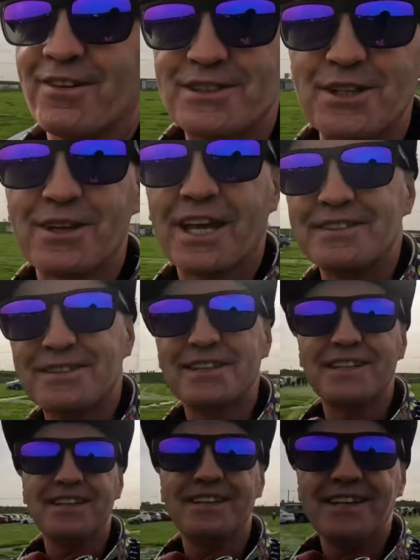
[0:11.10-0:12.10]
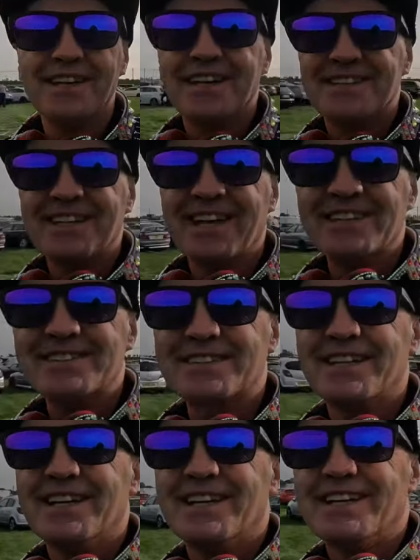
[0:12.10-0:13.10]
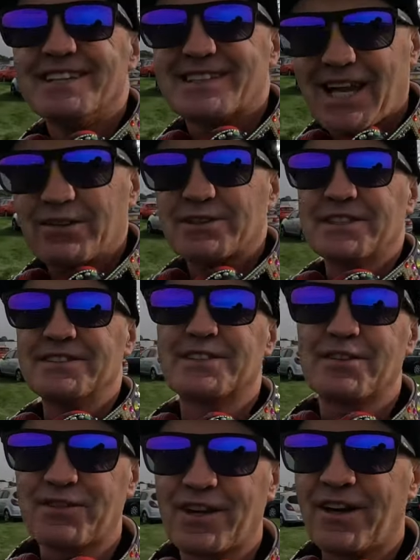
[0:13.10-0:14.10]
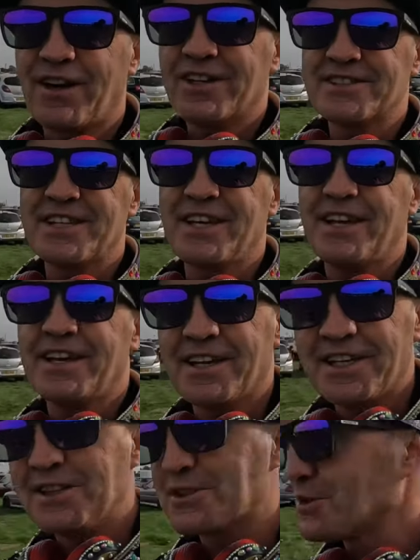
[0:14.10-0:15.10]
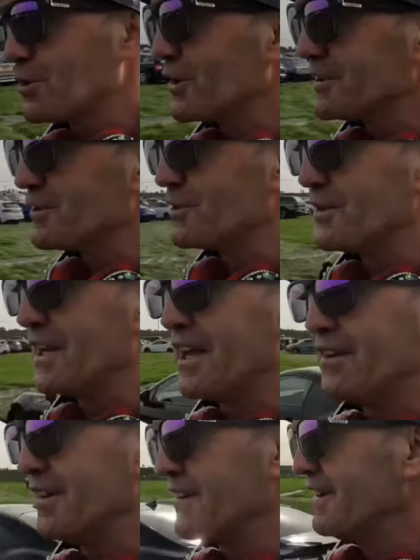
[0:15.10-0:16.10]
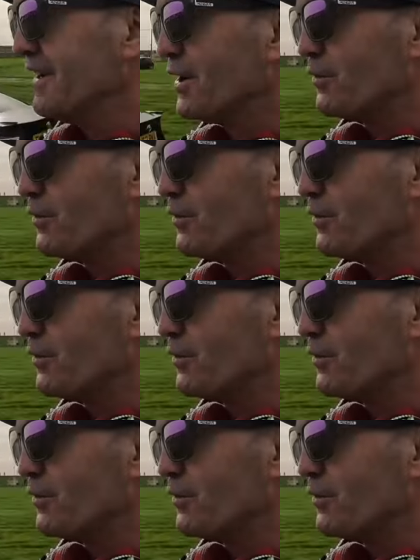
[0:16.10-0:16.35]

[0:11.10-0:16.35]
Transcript: As you can see, there's thousands of cars here. It's quarter to eleven.